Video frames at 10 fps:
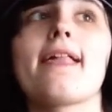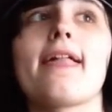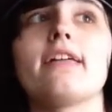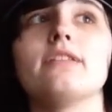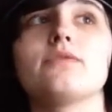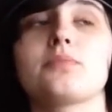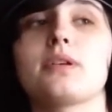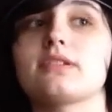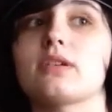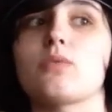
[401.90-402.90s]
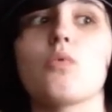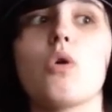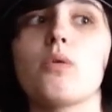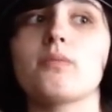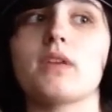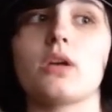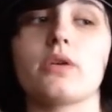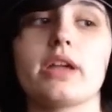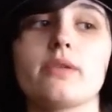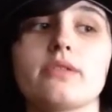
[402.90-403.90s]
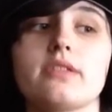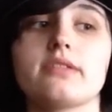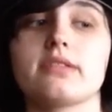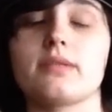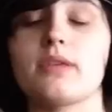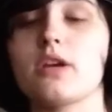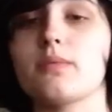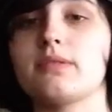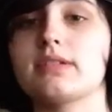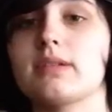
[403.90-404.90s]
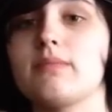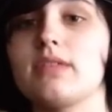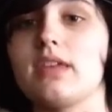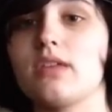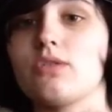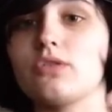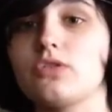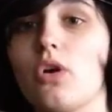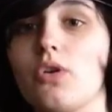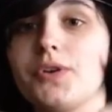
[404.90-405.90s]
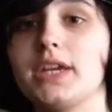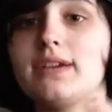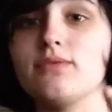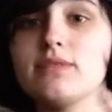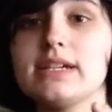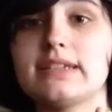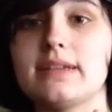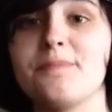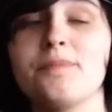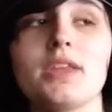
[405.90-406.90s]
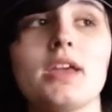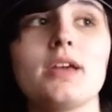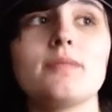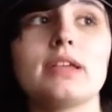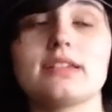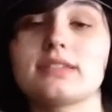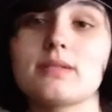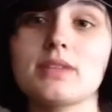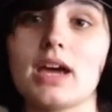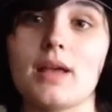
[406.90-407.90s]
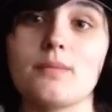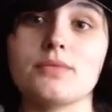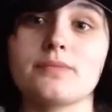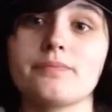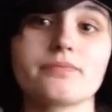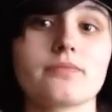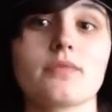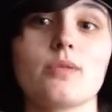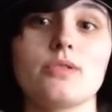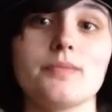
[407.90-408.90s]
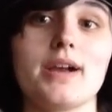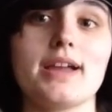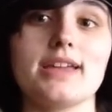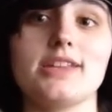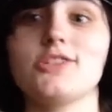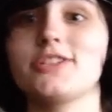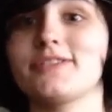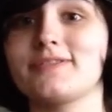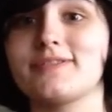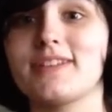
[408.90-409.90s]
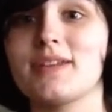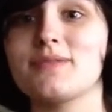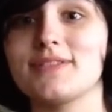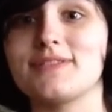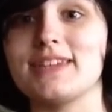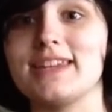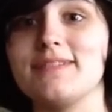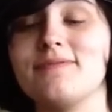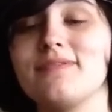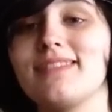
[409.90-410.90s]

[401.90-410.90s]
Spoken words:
And if the parent's like, whoa, I'm not okay with this, the therapist can be the other adult to give reason. Because sometimes, when you're my age, 15,